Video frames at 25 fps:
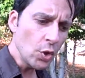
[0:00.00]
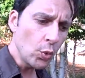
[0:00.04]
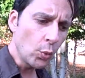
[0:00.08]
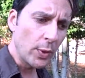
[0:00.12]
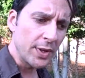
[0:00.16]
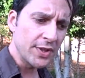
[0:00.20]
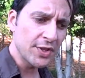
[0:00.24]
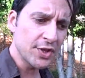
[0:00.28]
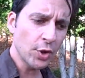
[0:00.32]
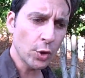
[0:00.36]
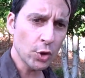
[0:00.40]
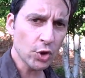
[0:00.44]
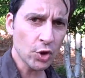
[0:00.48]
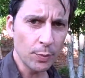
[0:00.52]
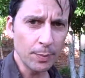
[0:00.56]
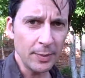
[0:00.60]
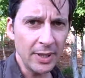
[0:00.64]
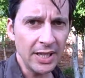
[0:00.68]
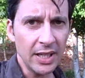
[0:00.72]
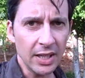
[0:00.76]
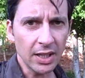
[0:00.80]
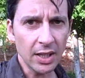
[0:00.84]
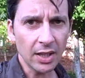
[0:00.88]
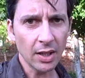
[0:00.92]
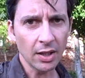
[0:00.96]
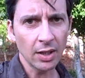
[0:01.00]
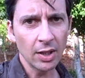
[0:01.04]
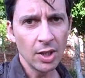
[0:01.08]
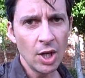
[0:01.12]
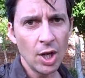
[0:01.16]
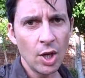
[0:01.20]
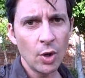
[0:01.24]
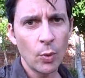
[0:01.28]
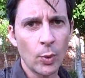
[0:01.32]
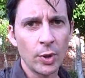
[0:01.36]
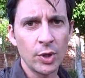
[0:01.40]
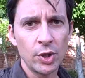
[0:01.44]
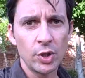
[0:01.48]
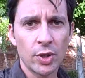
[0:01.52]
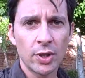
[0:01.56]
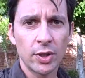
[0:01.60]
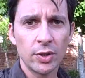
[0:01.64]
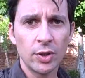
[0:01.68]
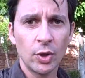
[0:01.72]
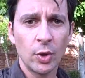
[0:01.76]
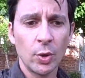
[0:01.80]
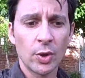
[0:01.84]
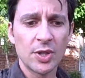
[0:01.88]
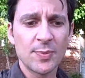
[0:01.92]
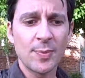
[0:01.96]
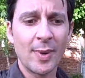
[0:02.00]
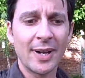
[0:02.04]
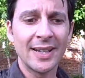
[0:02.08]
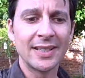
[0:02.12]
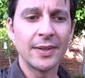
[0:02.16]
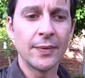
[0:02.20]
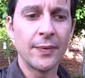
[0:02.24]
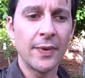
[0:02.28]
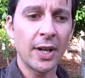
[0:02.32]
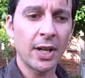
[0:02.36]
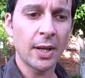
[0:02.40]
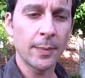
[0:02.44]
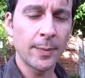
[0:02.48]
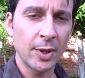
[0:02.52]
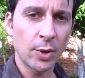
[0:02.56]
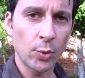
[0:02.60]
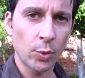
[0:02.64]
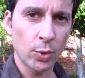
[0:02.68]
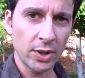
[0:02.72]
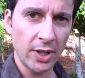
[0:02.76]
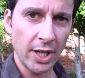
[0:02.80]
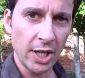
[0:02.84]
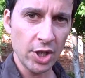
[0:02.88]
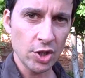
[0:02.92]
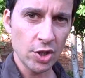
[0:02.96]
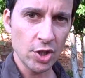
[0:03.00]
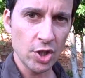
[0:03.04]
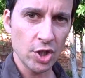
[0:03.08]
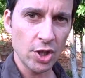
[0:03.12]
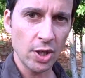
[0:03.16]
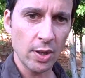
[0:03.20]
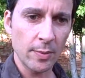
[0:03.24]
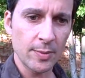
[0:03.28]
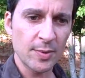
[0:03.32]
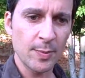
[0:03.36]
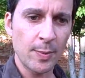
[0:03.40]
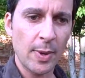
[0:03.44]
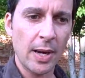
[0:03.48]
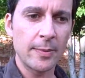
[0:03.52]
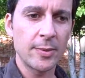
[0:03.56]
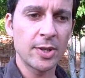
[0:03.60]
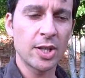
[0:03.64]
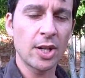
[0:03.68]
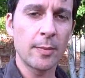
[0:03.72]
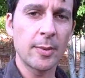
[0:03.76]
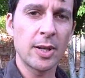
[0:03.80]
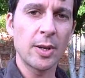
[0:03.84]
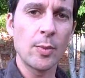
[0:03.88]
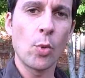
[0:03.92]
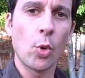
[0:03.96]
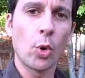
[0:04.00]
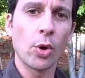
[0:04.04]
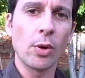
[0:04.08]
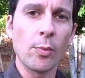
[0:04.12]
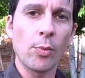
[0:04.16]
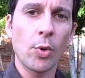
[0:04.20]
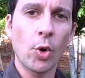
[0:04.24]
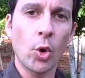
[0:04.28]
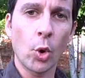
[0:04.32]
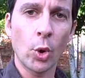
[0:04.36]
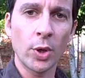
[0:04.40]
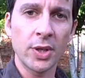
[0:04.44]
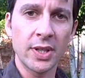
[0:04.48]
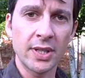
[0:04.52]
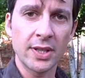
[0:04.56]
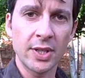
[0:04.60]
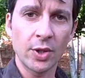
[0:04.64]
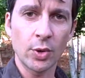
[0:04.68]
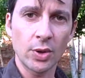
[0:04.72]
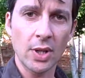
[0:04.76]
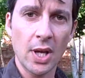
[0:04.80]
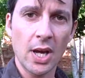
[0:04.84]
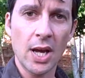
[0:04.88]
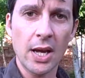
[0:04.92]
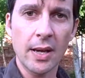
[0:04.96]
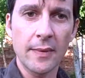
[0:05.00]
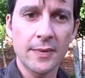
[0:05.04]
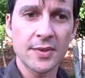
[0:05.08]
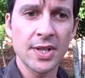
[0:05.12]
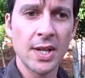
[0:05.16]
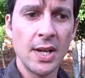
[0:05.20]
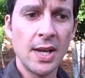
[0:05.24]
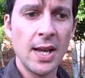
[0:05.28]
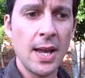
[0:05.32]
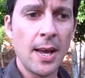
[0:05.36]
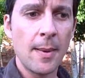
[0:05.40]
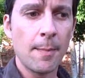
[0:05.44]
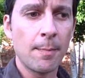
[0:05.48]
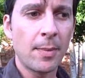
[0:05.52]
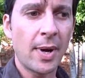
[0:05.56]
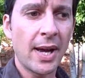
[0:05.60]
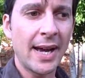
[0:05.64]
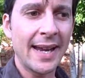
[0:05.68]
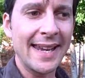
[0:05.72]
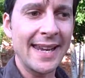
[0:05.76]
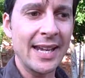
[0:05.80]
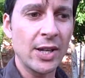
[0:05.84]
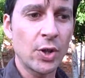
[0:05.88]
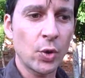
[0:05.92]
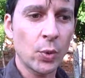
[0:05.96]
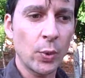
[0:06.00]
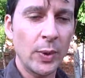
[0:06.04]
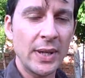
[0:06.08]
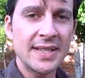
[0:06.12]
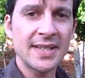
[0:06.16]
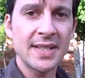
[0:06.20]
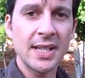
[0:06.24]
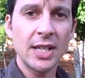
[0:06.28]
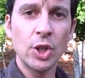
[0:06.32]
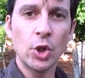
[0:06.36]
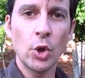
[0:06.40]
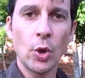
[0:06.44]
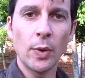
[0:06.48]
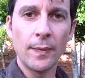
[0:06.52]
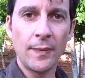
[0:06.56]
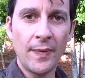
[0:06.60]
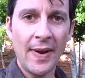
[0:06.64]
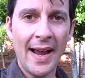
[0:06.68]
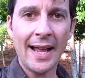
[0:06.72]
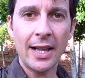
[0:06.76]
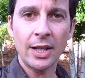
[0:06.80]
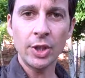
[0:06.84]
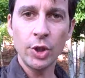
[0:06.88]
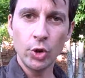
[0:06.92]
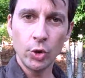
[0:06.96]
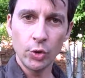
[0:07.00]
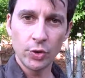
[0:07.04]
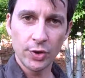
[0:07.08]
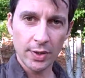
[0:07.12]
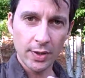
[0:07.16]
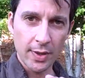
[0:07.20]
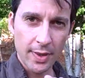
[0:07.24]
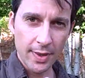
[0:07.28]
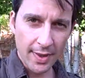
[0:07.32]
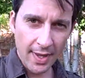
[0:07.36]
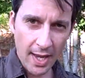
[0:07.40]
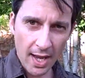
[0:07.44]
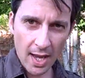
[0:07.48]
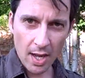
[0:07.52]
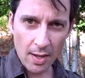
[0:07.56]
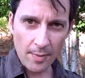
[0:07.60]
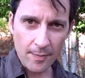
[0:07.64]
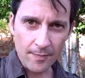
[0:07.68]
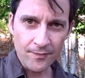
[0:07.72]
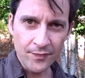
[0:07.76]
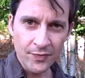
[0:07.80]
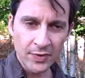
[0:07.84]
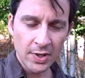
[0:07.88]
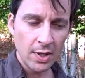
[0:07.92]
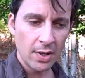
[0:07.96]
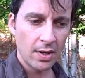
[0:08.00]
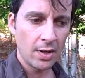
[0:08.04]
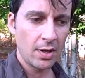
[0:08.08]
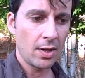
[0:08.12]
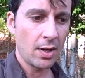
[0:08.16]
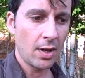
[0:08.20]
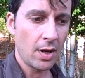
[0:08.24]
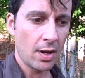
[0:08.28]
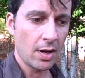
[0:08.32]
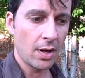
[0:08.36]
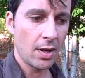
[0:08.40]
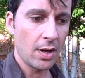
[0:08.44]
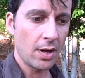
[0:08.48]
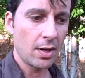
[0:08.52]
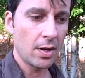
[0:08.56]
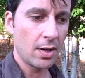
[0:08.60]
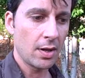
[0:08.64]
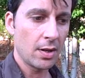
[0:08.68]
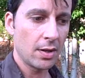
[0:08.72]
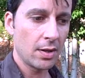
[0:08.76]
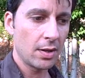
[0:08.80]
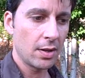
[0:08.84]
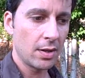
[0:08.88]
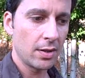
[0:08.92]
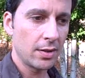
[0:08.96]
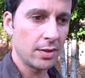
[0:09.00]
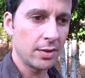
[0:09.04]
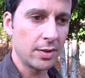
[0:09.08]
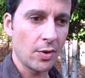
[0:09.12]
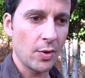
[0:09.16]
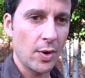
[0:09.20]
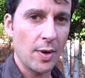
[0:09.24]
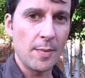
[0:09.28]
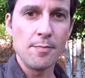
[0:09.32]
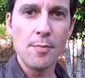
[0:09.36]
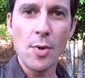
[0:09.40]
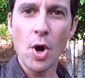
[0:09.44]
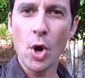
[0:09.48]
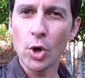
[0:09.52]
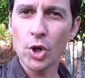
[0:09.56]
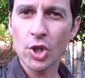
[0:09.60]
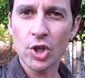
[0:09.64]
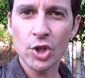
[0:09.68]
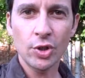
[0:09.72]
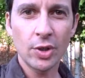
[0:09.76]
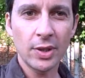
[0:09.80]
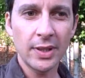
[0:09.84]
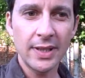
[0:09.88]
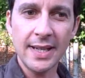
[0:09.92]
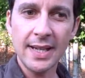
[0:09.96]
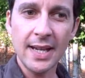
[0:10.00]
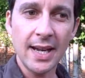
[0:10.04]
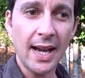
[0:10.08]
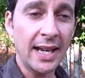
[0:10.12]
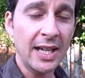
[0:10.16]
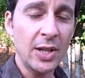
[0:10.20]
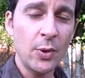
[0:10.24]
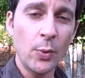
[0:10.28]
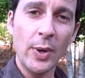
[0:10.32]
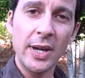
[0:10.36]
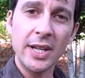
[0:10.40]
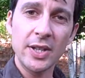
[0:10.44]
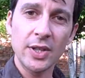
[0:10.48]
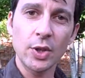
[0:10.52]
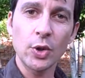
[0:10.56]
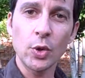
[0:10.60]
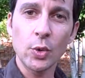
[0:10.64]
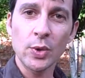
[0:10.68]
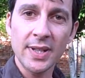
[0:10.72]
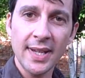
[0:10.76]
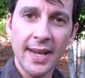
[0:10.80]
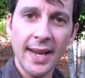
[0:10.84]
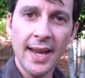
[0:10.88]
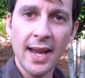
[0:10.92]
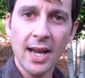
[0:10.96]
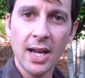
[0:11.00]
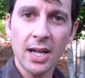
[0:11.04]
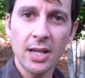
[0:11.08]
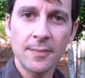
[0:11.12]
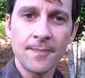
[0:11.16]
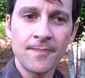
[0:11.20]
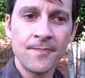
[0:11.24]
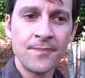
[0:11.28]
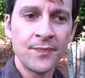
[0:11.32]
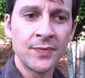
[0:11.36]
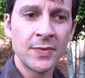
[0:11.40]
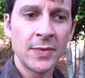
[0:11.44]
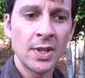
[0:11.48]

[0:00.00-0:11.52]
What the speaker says: With social media, what you can do is by developing relationships, by becoming more important in their lives, by increasing your value to them, emotionally, any way that you can,